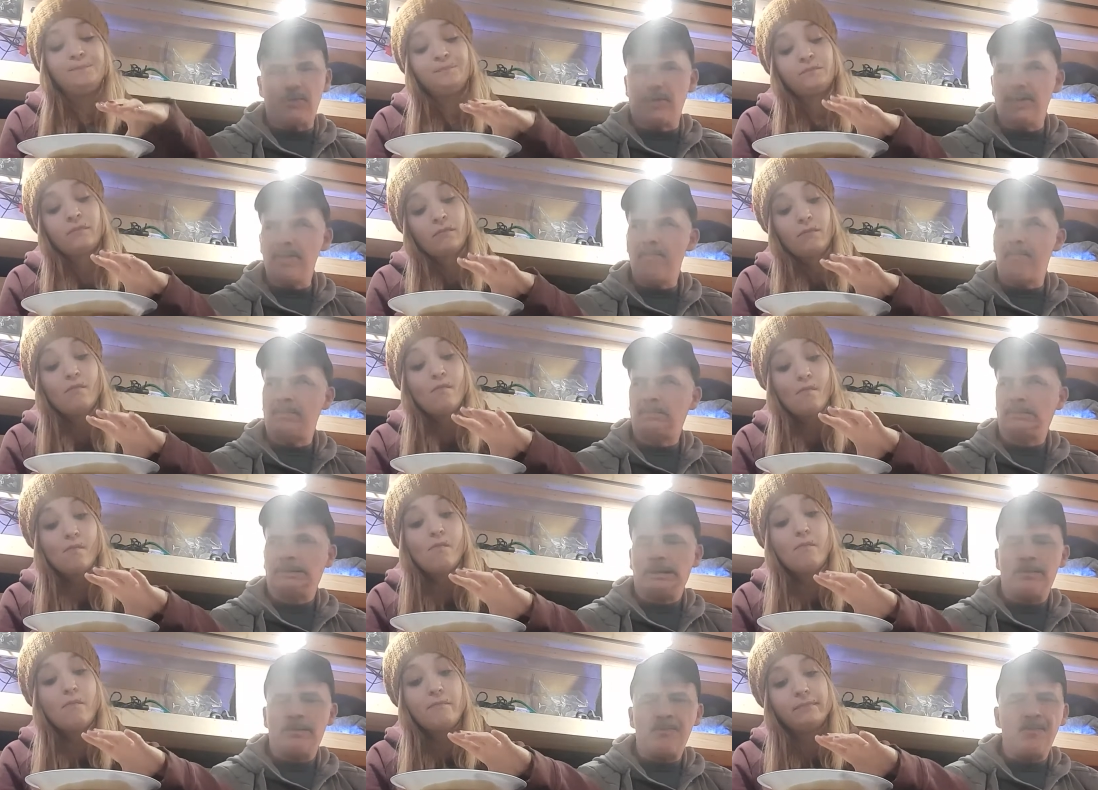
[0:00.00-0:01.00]
Speaker 1: Oh, really? Mm hmm
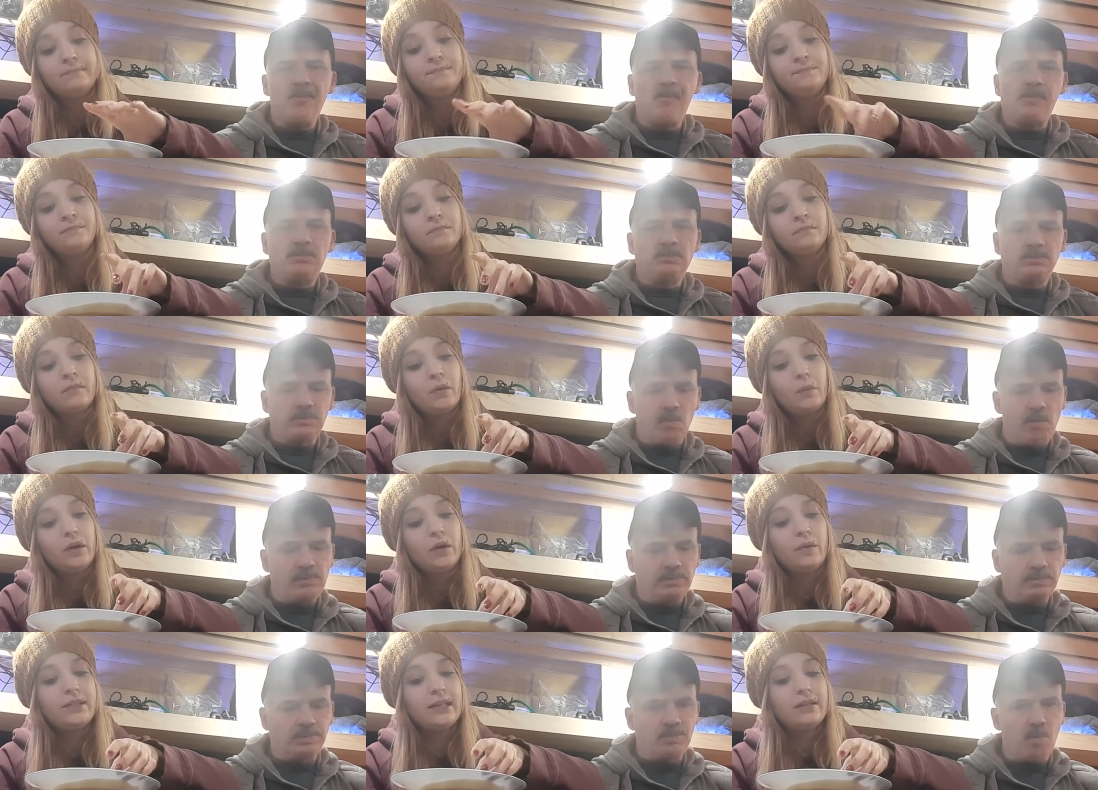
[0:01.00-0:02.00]

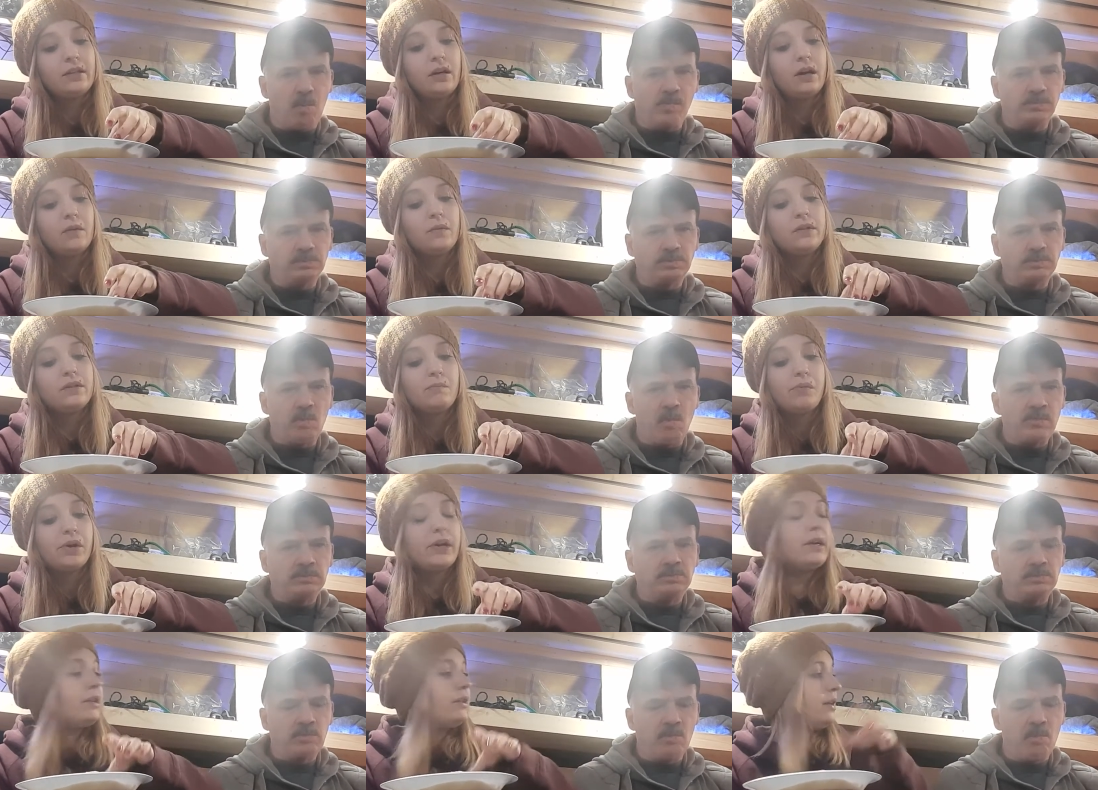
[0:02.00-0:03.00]
We always ate the hard ones and put
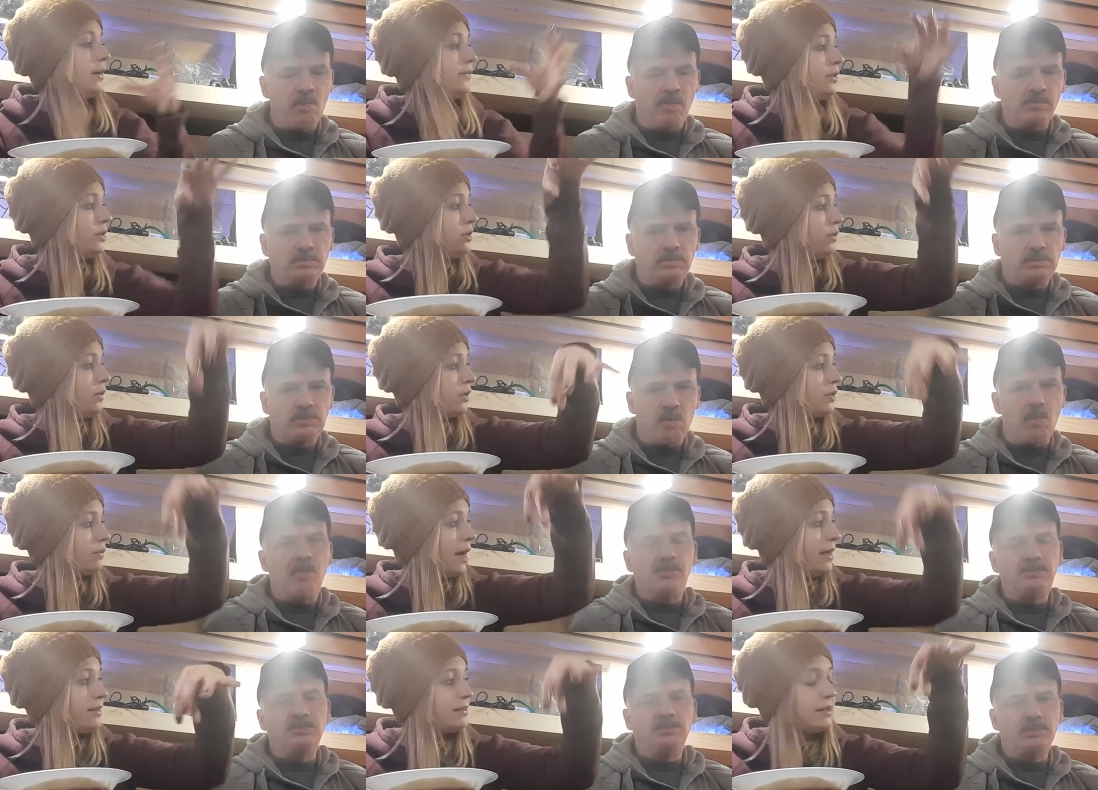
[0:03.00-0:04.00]
it in the oven, you know, on the
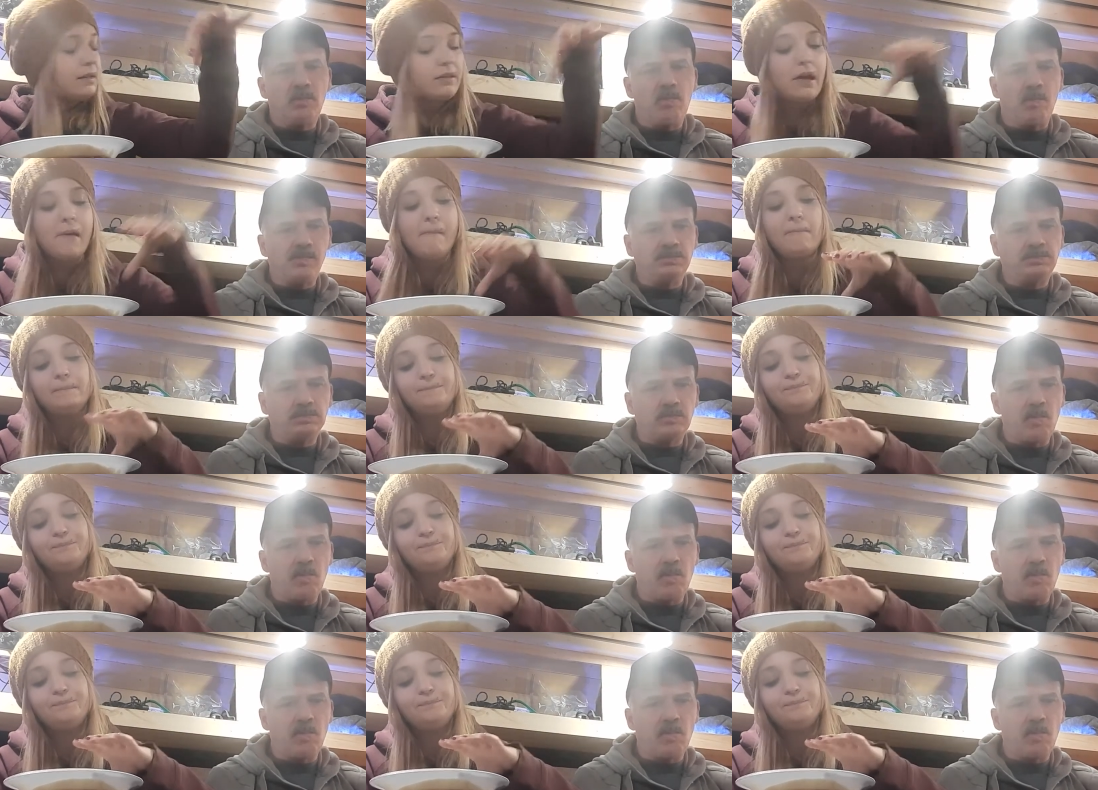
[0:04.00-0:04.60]
racks mm -hmm. like that.